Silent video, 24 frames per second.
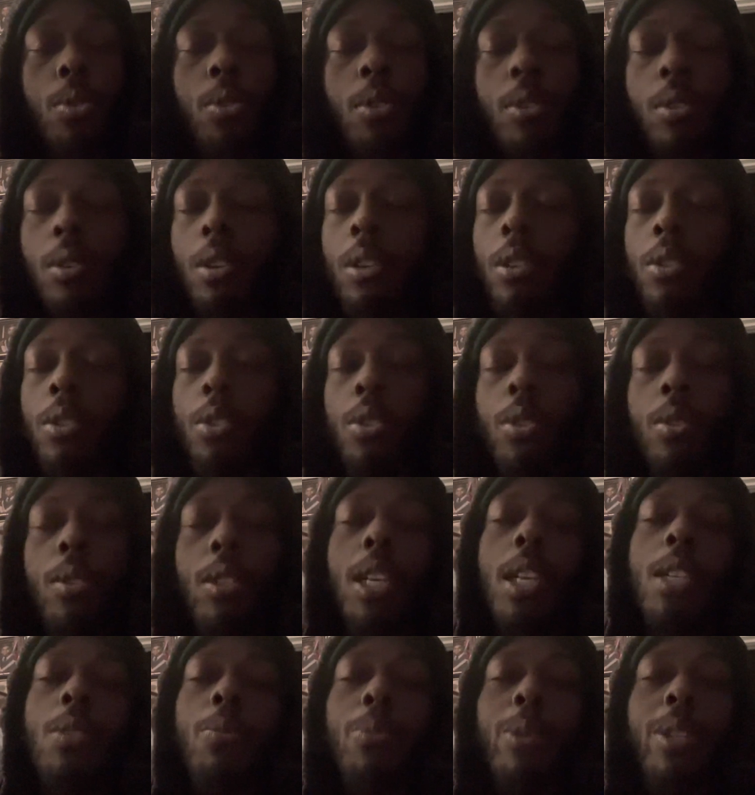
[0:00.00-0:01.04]
talk to you
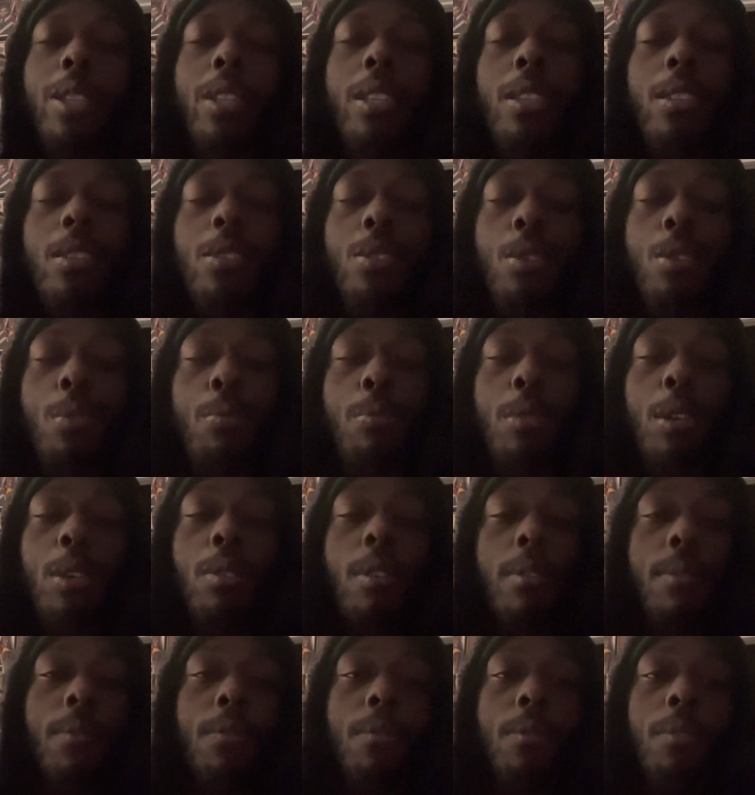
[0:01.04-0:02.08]
guys within
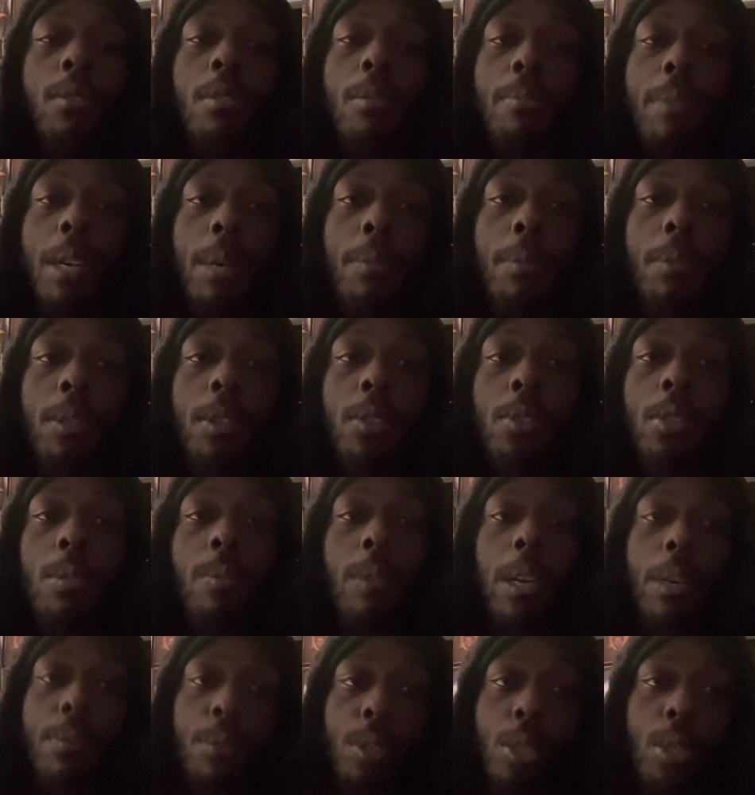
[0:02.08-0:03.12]
tomorrow for maybe the
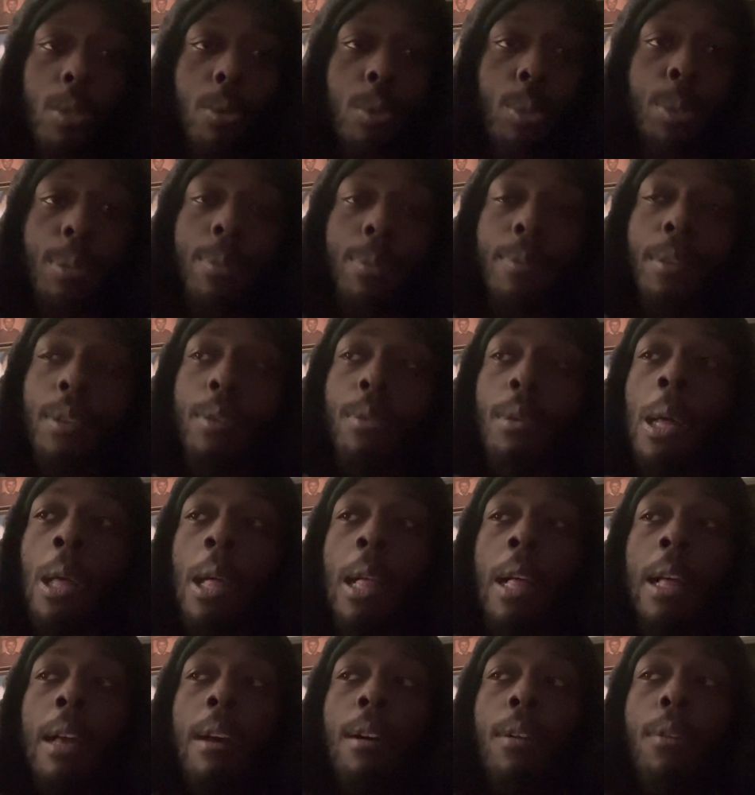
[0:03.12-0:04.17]
Survivor Series review,
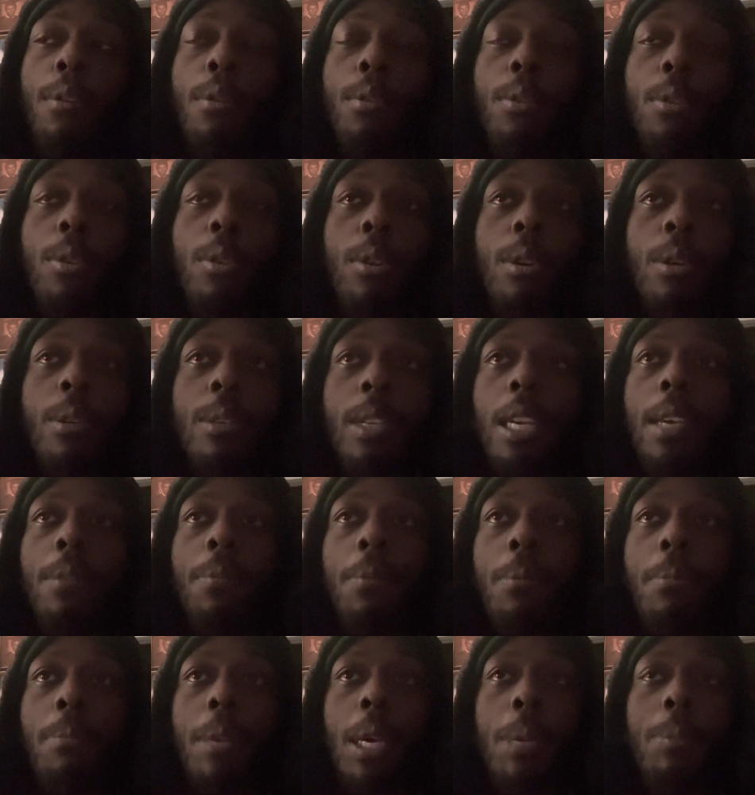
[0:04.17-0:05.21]
or
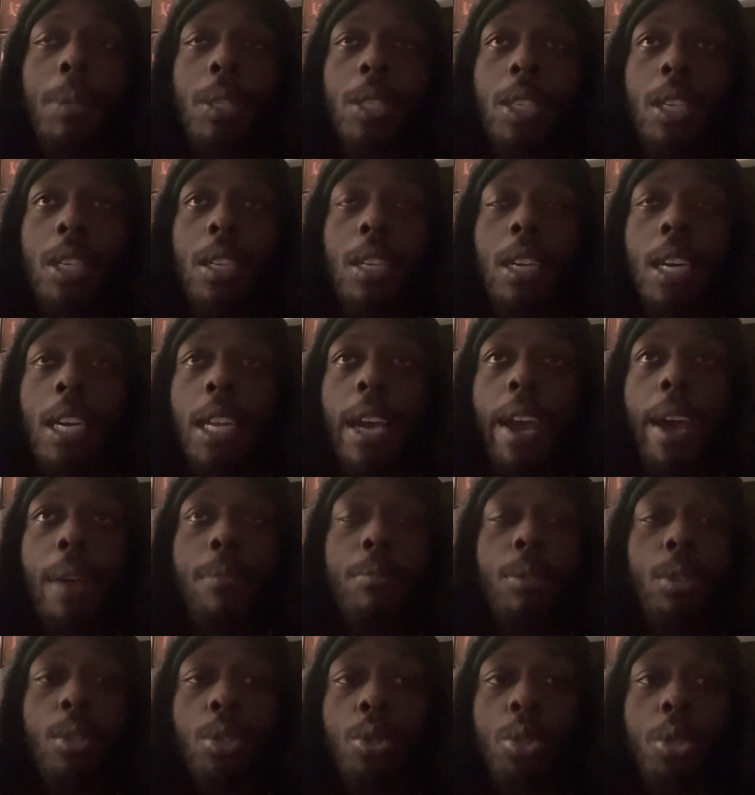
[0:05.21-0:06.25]
even maybe tonight
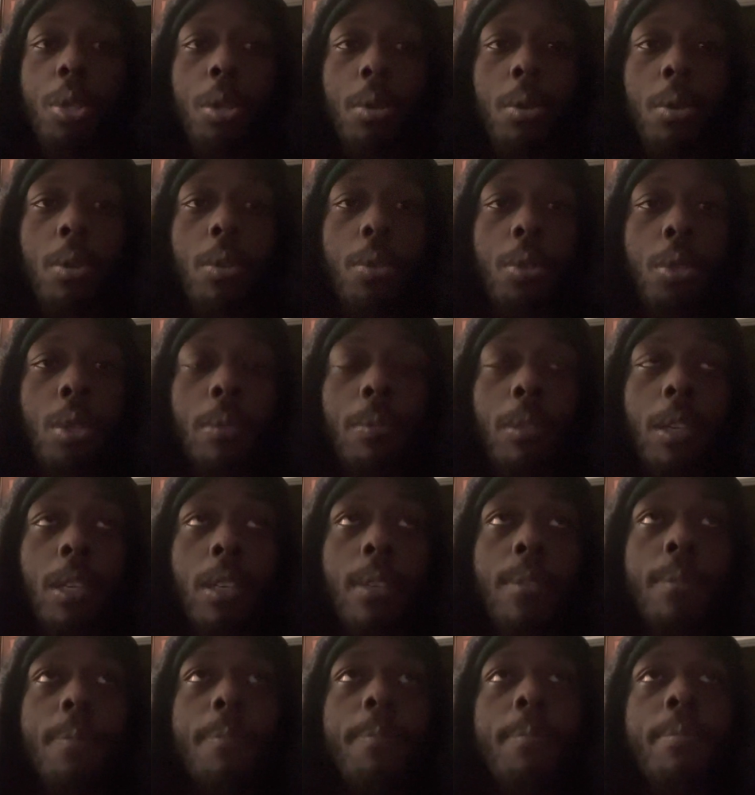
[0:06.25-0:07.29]
after the show goes off the
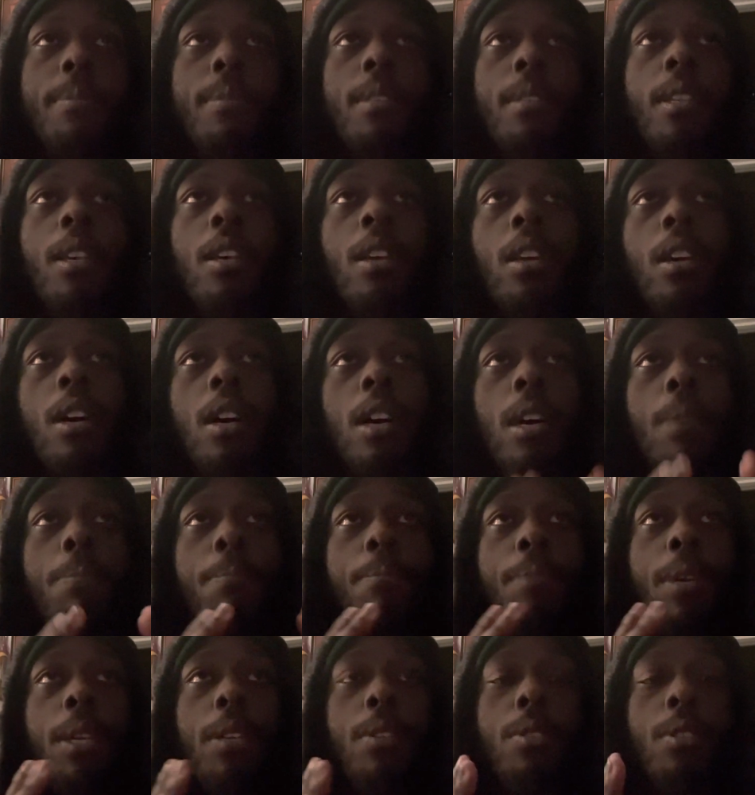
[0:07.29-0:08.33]
air.
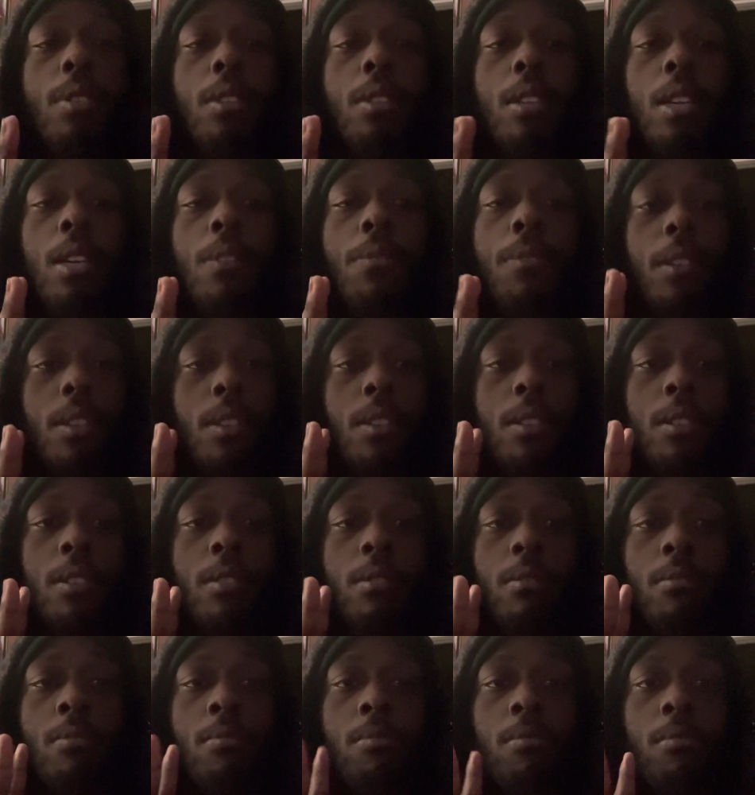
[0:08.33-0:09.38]
Peace, love, and
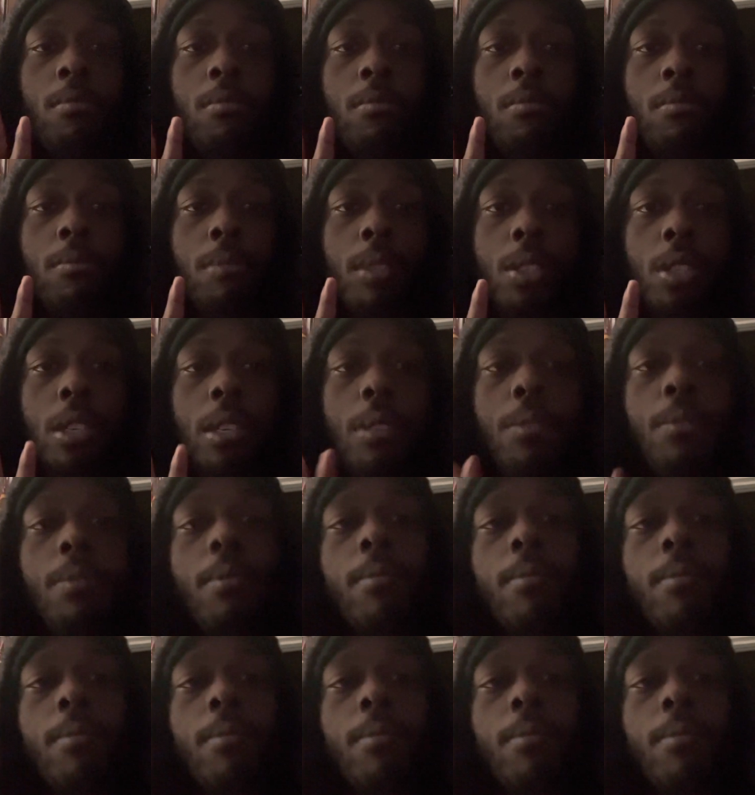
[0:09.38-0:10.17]
be safe.